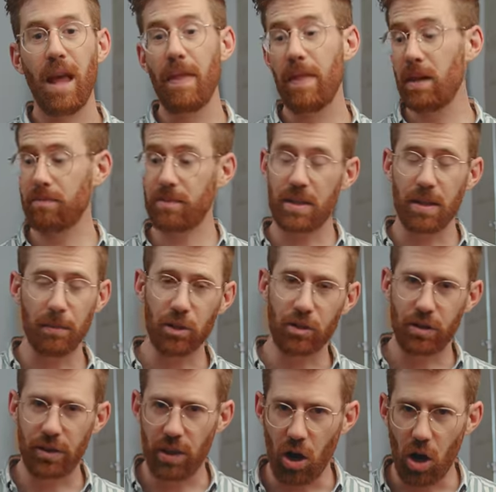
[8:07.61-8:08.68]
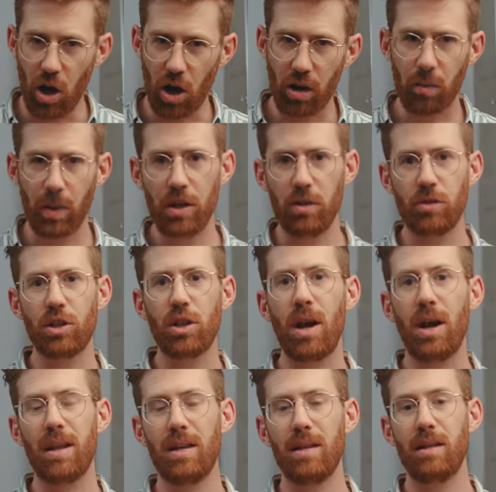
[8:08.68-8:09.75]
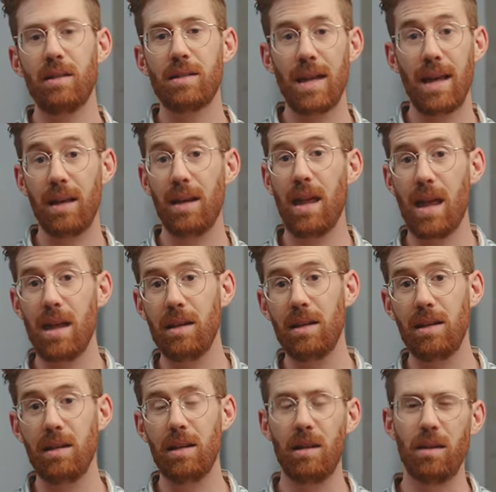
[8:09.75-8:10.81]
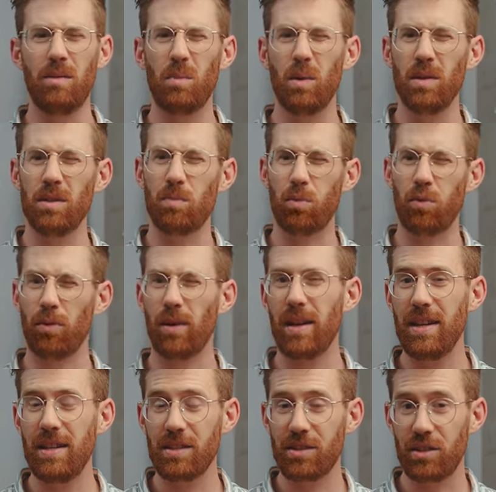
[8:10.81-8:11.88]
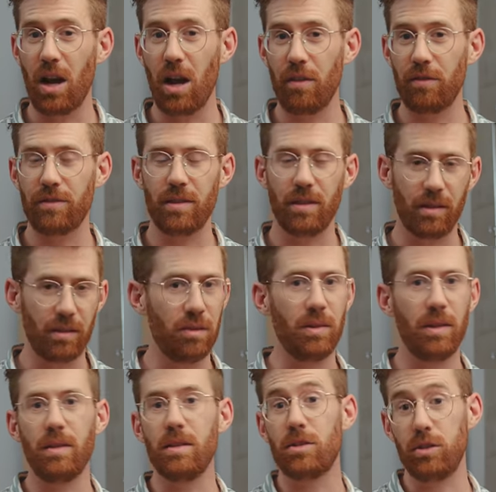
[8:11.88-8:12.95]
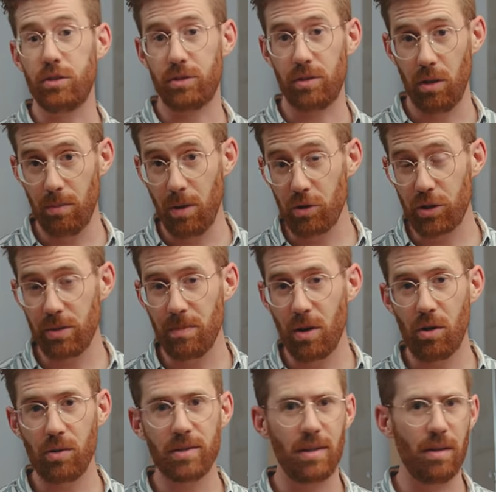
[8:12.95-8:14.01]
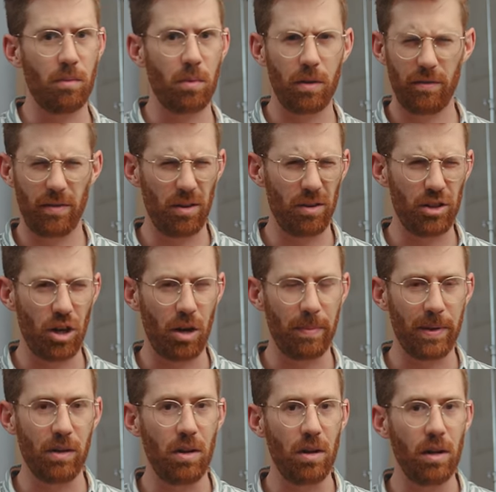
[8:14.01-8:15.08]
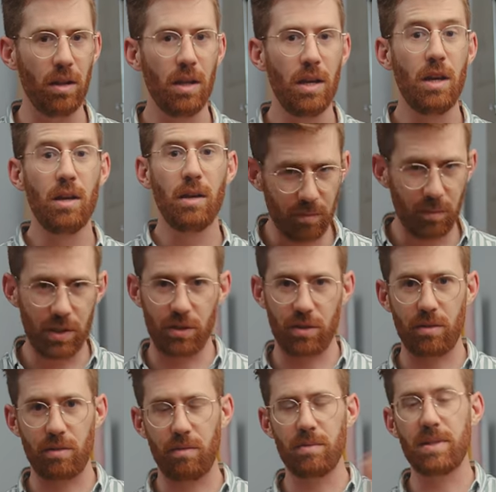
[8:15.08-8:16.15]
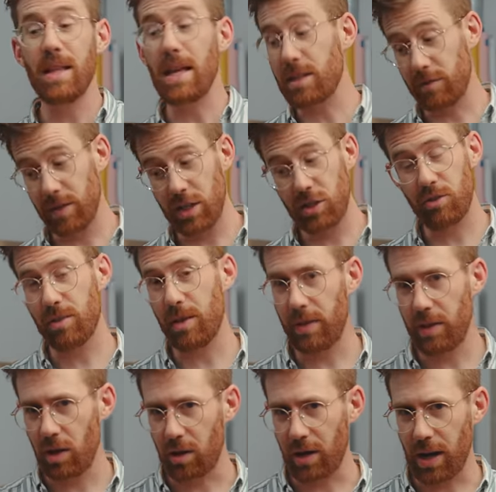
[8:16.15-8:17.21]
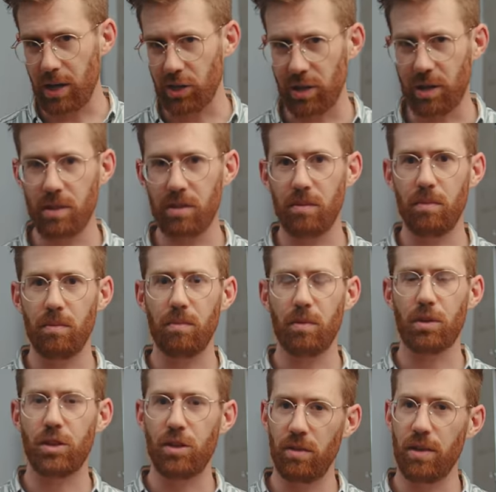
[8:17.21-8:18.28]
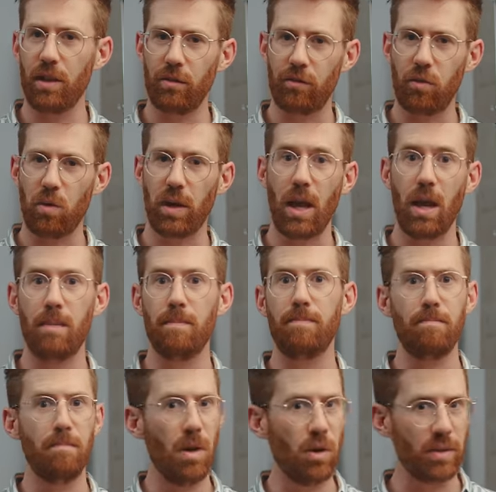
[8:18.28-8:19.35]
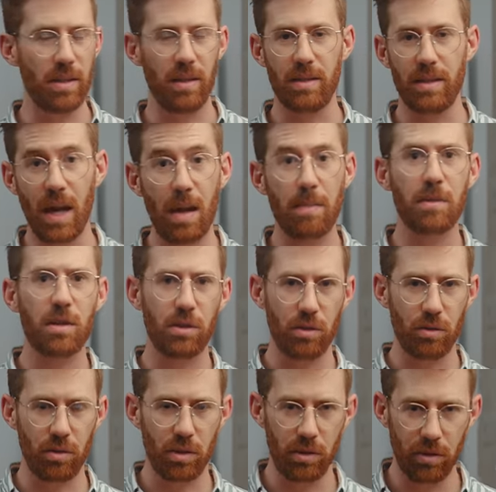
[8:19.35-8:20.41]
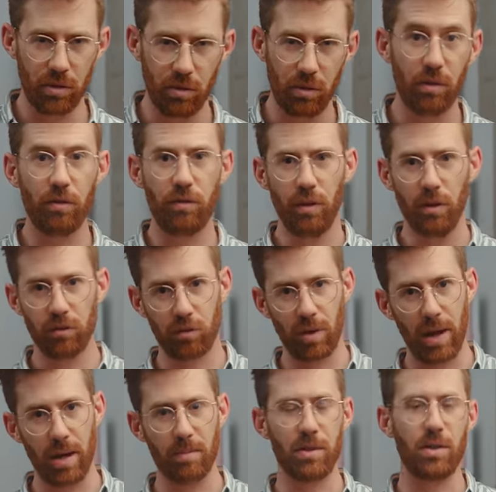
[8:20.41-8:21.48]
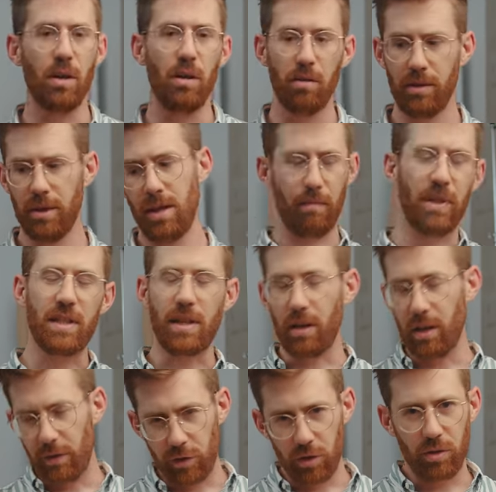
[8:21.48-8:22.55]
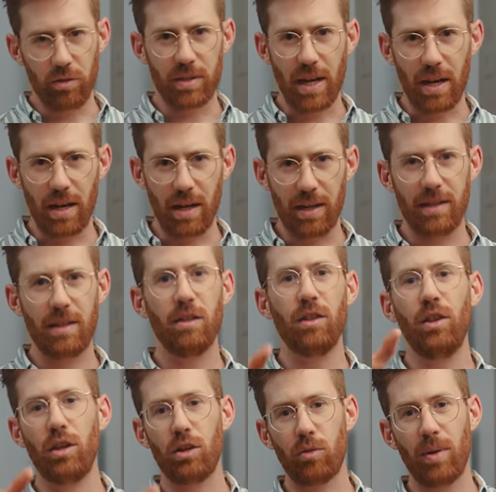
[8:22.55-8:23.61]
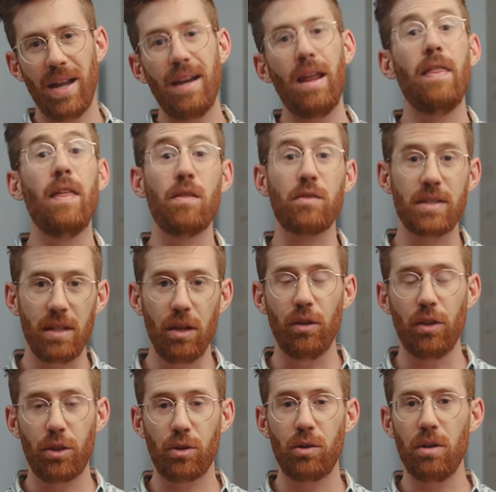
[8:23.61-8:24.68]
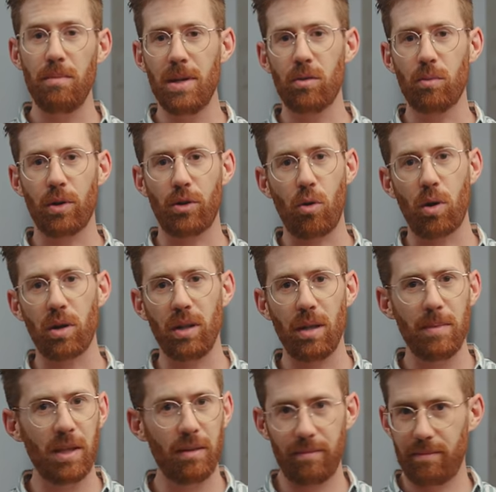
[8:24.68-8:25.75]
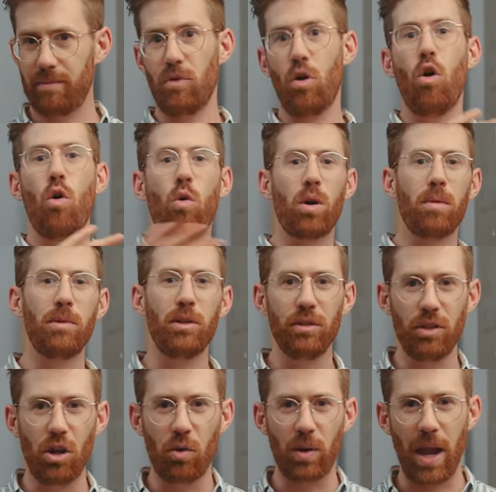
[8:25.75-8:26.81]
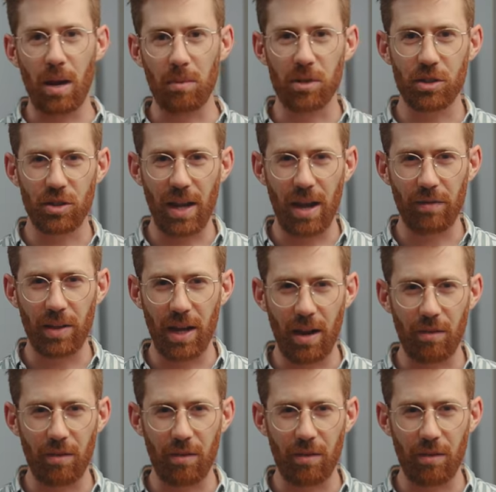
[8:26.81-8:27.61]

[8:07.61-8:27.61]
And then similar to the R, when you shot in 1080, it was pretty soft, including the slow motion modes. They weren't very sharp at all, which was less of an issue than the R actually, because you were shooting in 4K most of the time because you could do full frame. So, but still, if you used 1080, it didn't look great. And then there's still the 30-minute record limit. Horrible, no cameras should have that